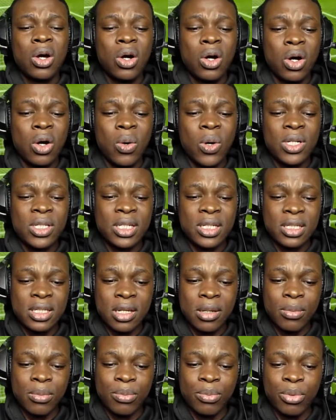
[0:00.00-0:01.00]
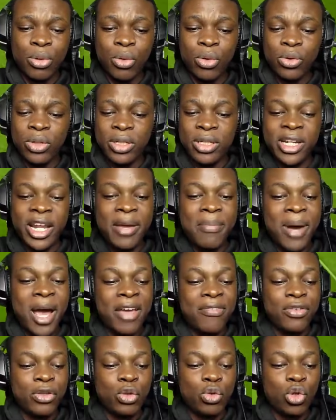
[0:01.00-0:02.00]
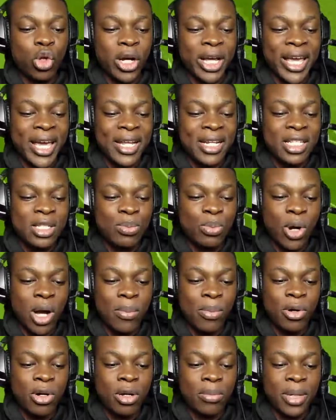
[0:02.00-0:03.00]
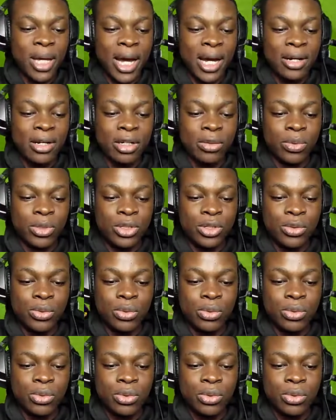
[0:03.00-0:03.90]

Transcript: Or what's his name? Bro. Neymar, if you do not get this ball, I'm going to be angry with you.